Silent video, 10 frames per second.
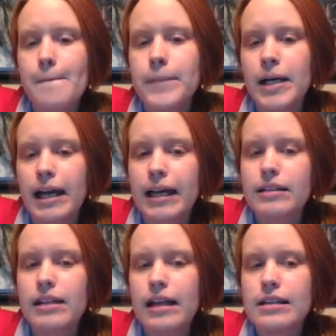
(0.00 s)
But
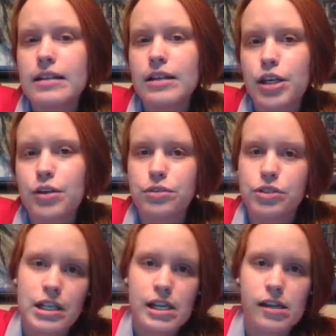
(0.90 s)
that is a huge
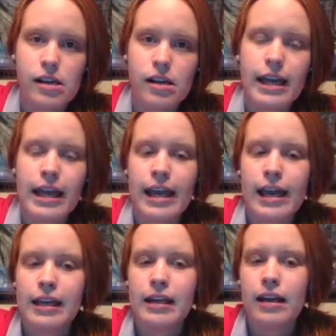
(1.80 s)
deal,
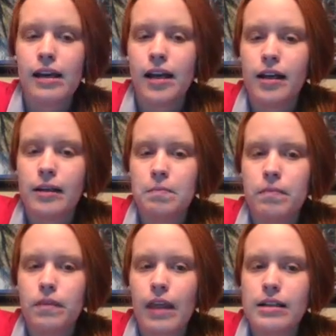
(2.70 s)
and
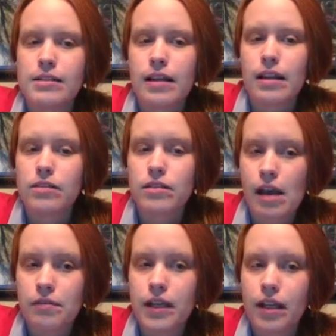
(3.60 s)
that is
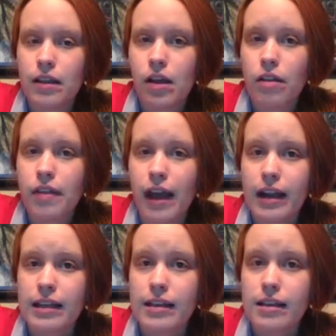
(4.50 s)
definitely a law that
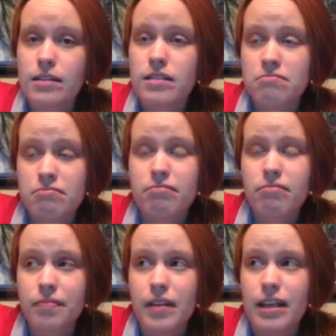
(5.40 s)
is
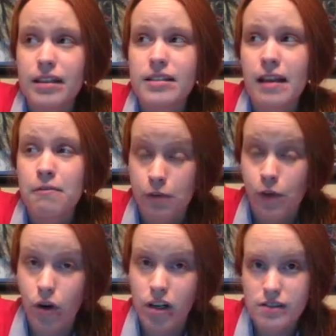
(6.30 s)

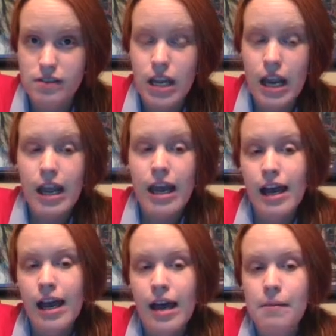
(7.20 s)
enforced.
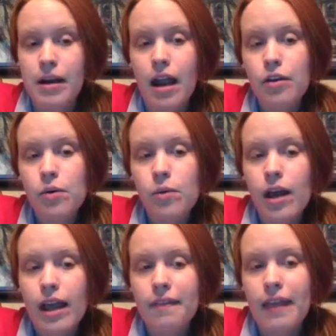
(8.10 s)
Another
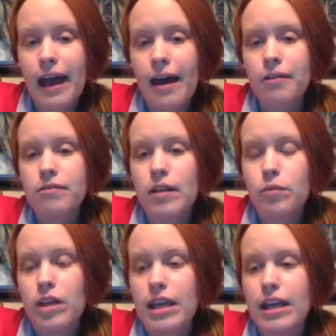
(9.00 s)
one that
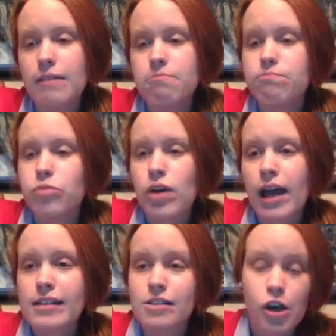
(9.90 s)
you
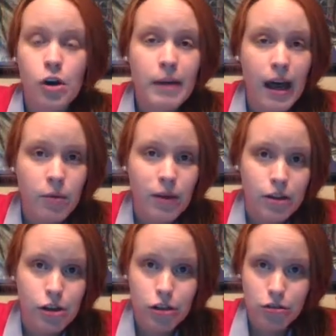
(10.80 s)
guys know about,
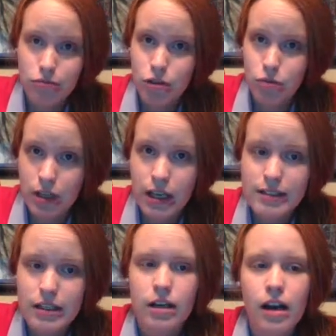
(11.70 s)
whether you realize
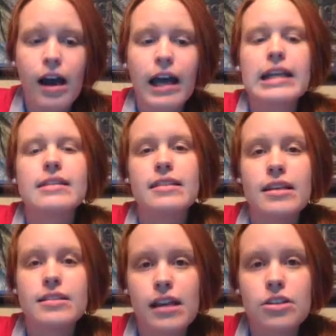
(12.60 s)
it or not, is the
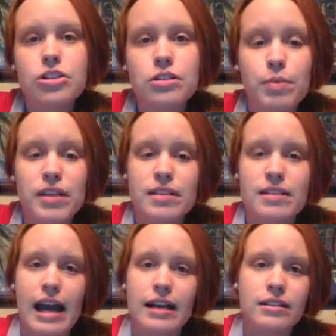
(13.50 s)
Endangered Species
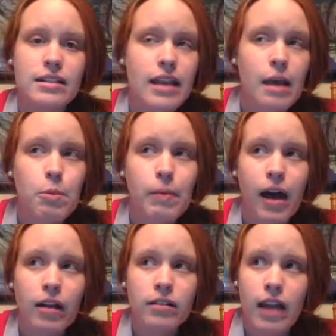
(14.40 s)
Act, and this came
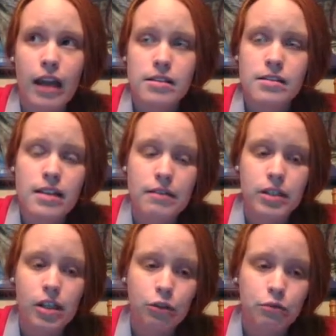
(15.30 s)
about in
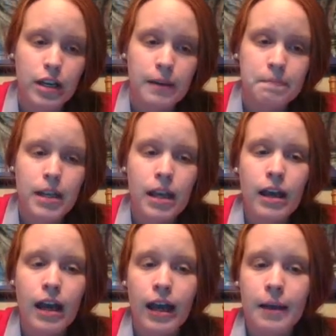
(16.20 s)
1973,
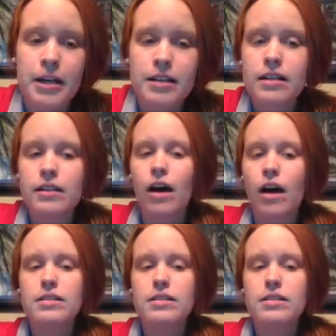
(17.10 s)
and it's a law